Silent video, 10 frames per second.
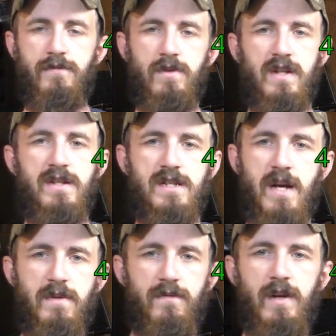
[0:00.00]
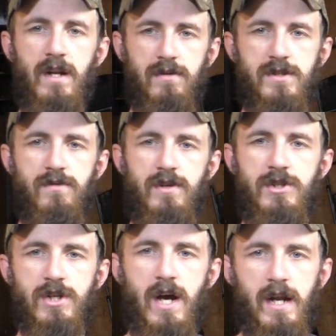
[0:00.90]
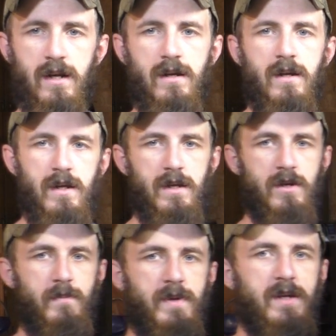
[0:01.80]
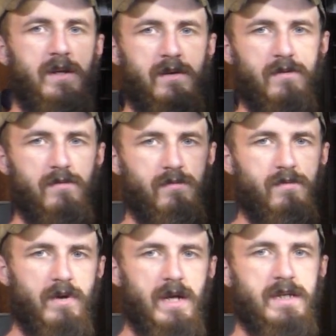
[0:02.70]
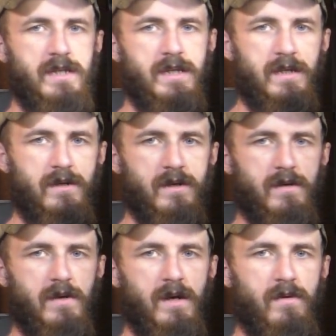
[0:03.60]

If you'd like to stop the video and screenshot it, it'll be right here.